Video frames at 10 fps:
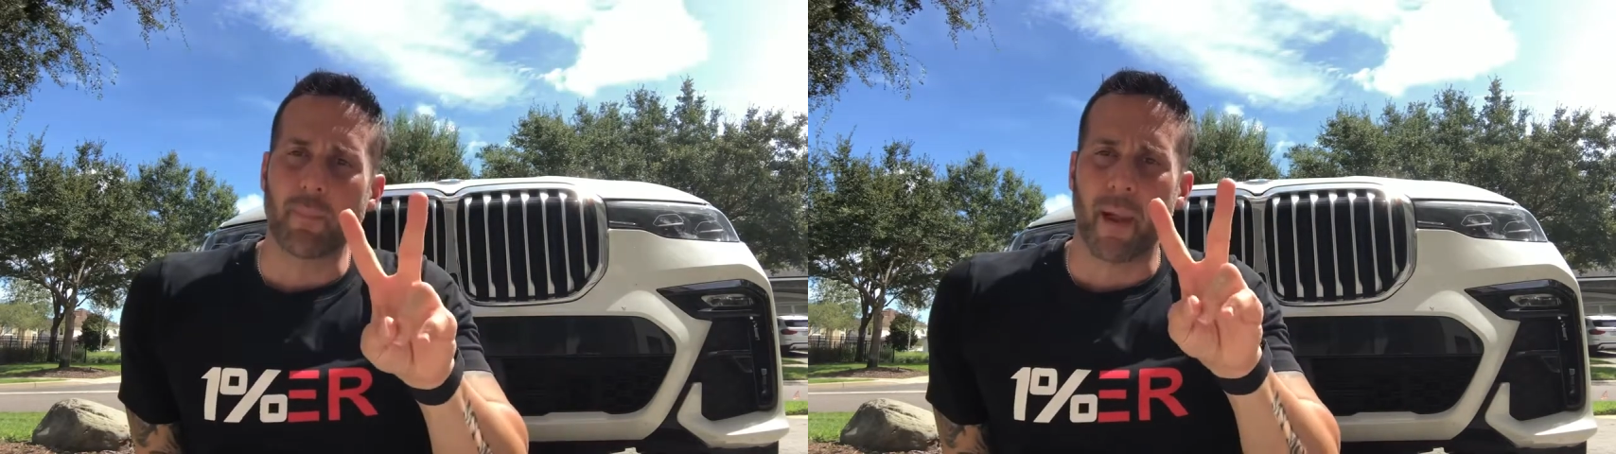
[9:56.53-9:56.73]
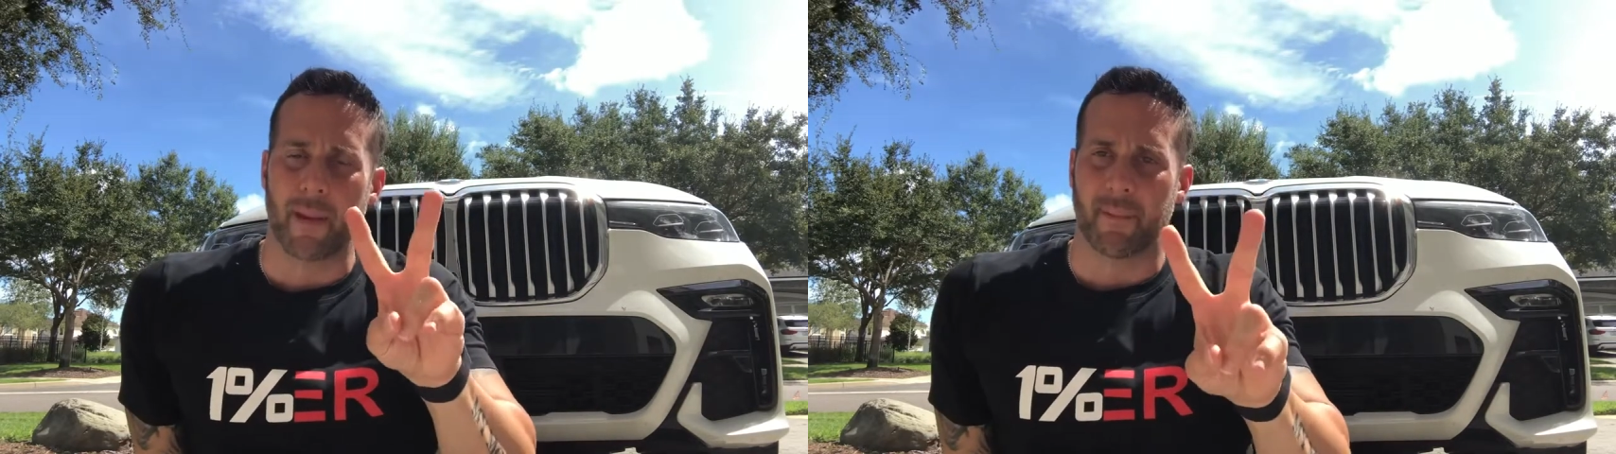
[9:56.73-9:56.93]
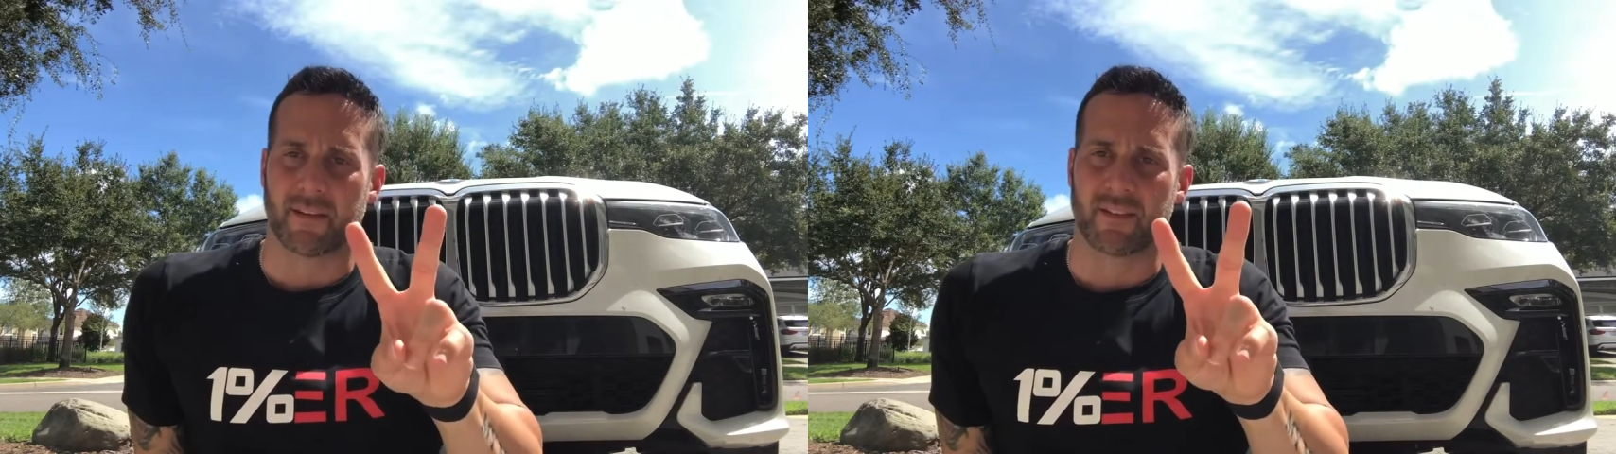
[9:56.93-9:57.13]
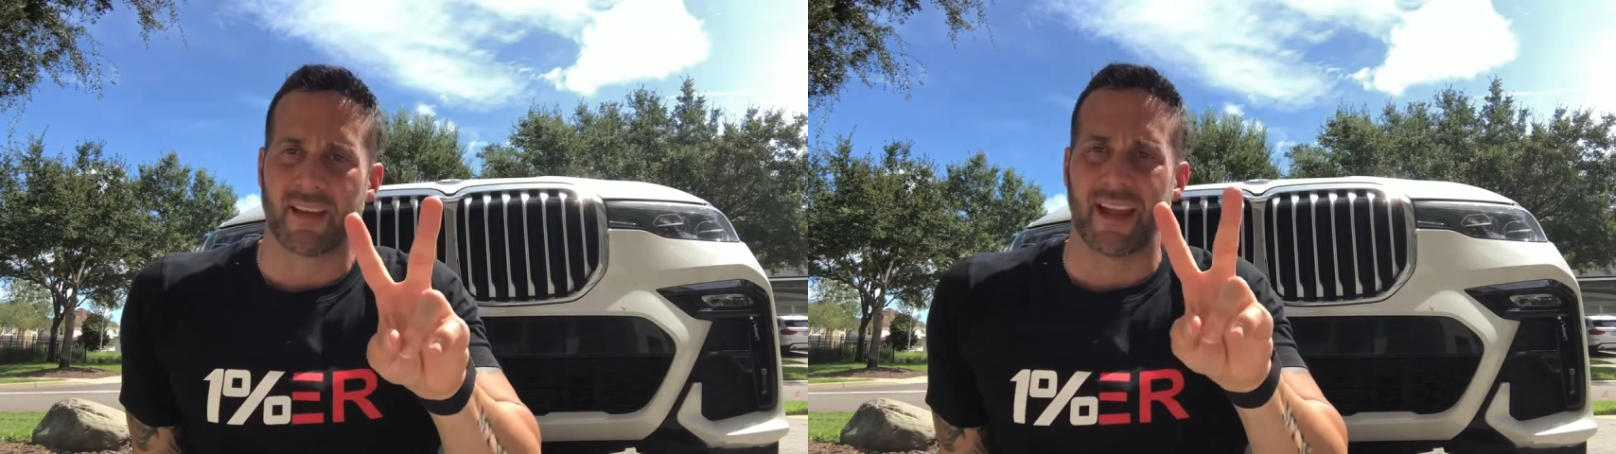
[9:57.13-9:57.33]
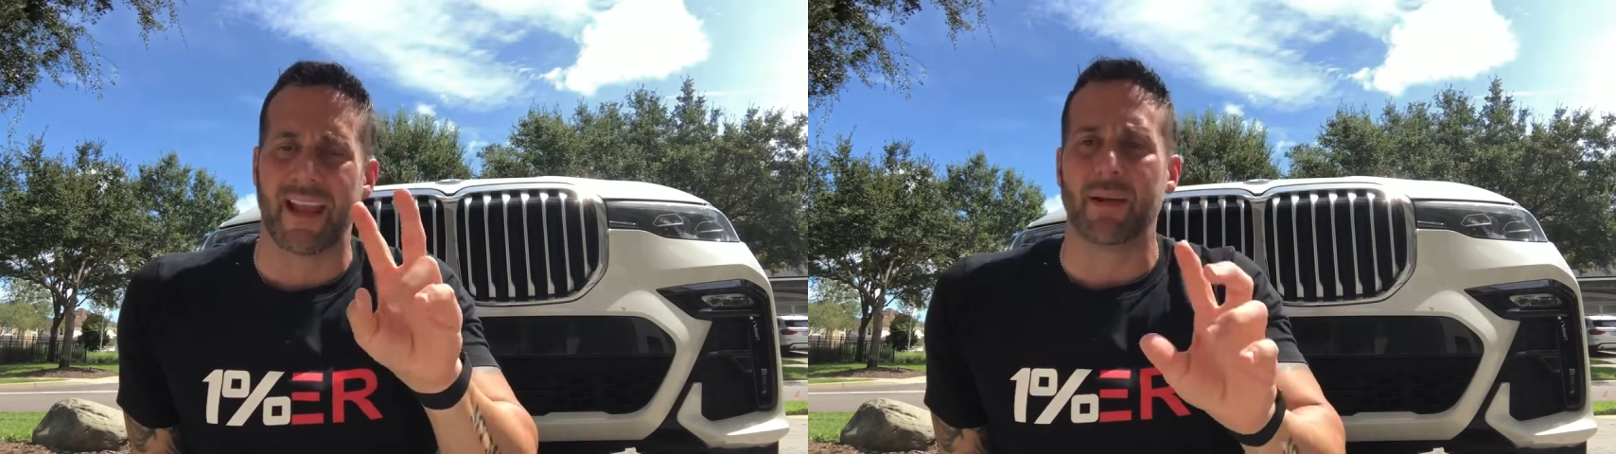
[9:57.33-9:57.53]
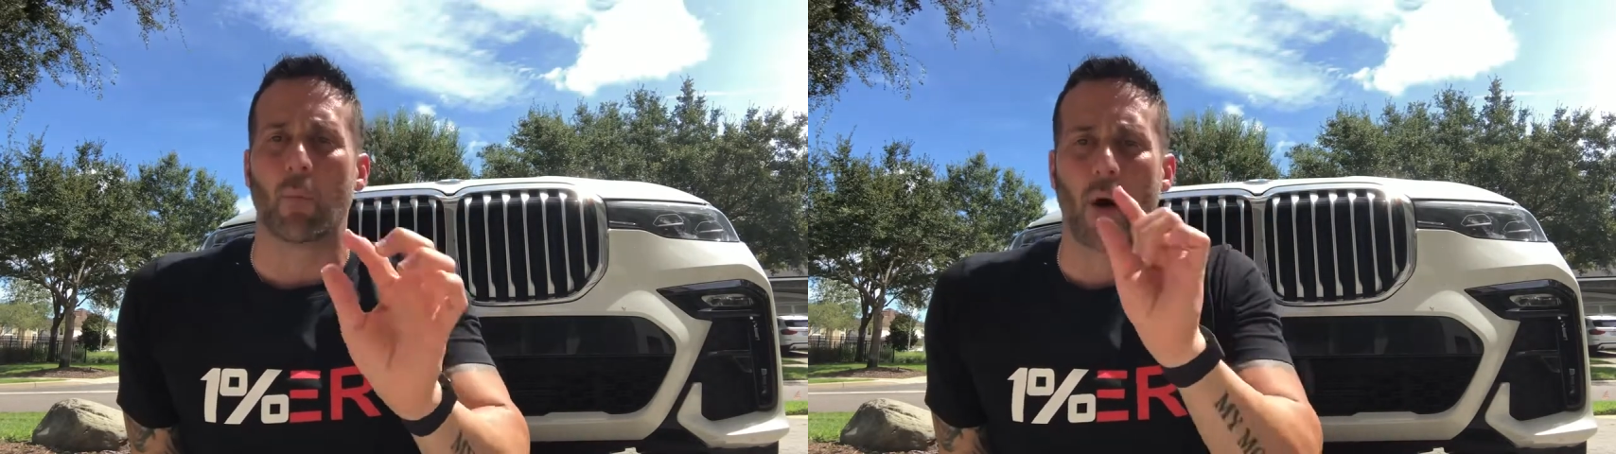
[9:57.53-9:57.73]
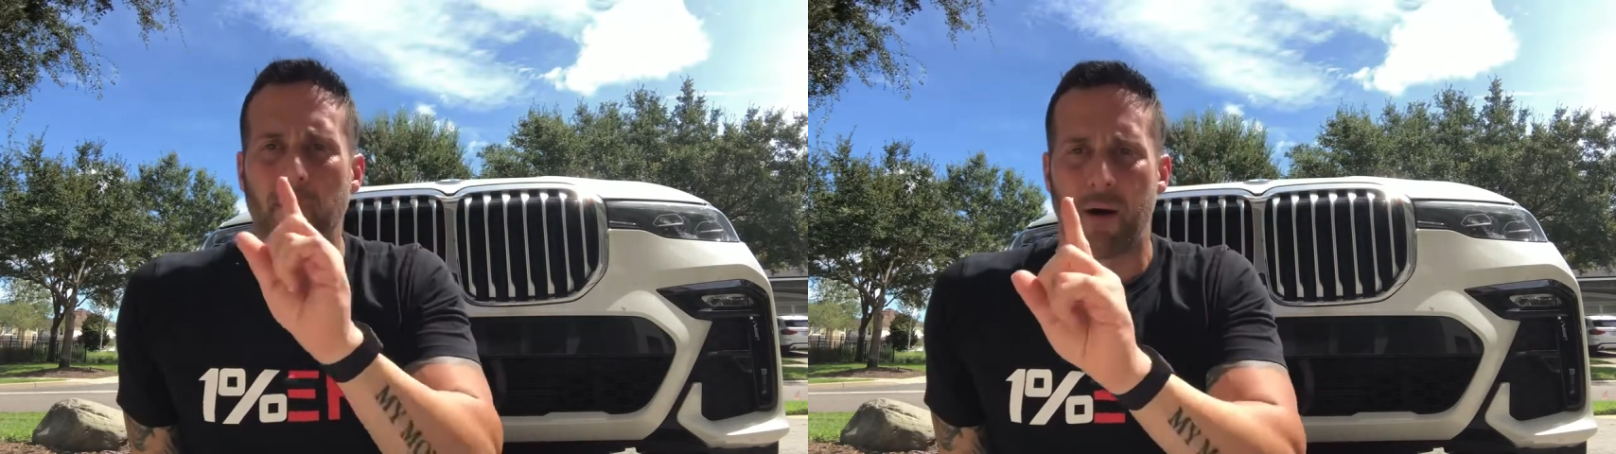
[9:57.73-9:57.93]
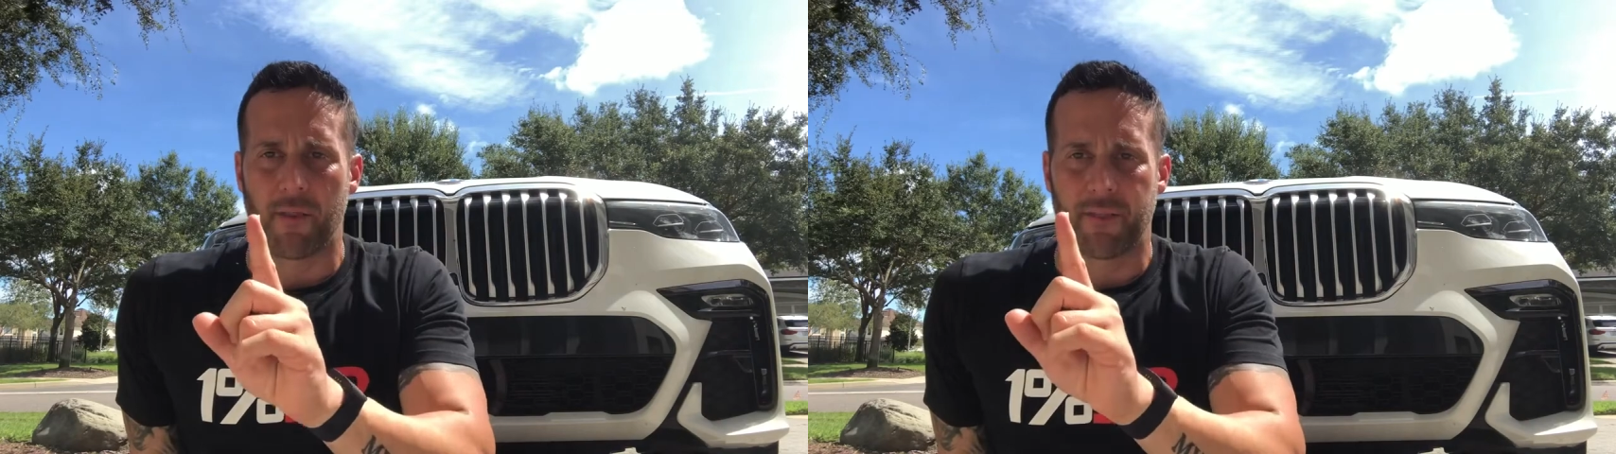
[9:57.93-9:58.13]
payments in 1
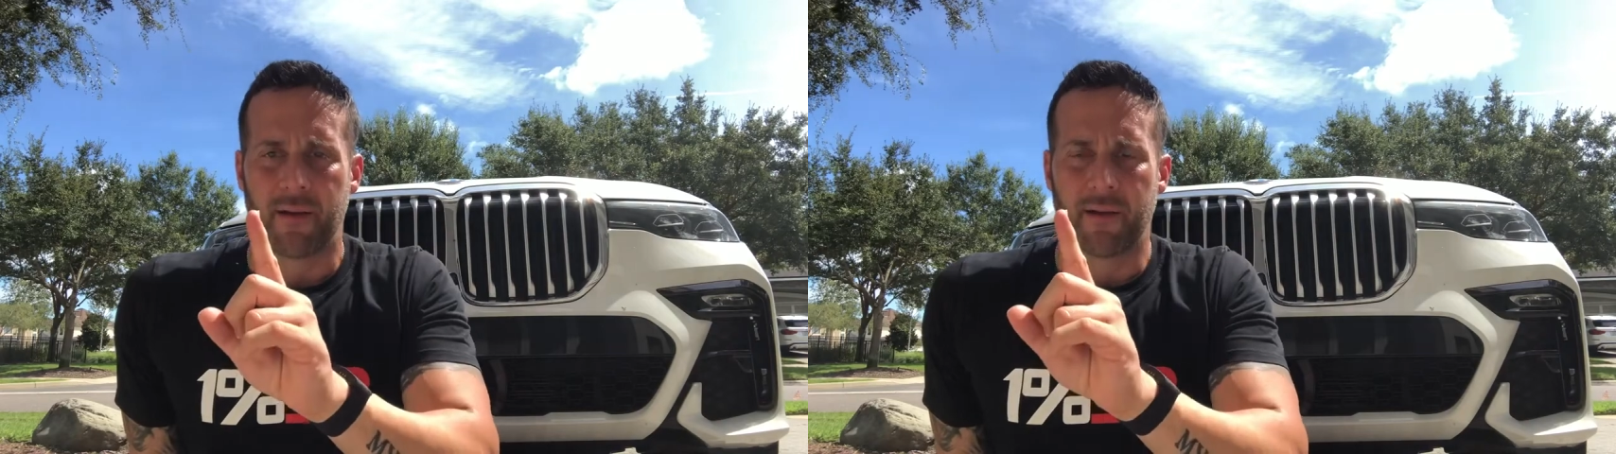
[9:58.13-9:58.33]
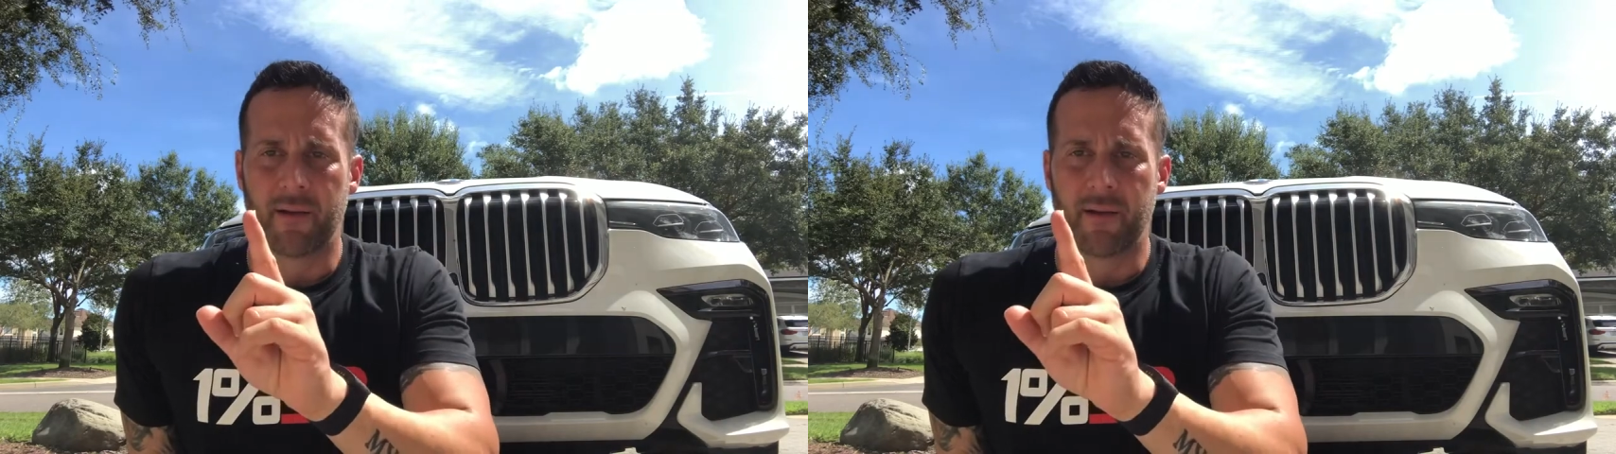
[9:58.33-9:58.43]
month